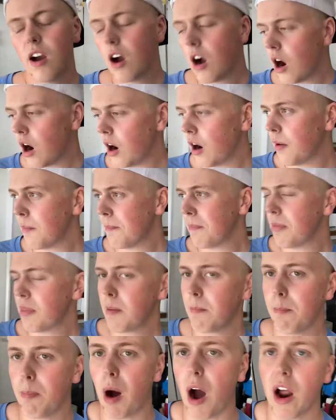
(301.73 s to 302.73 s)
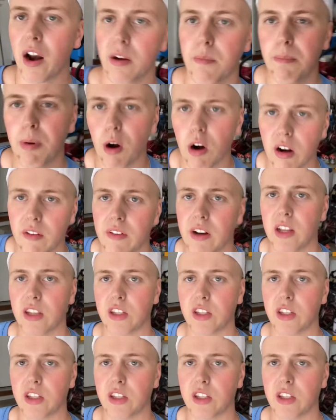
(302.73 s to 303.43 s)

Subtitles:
The bottom part of it is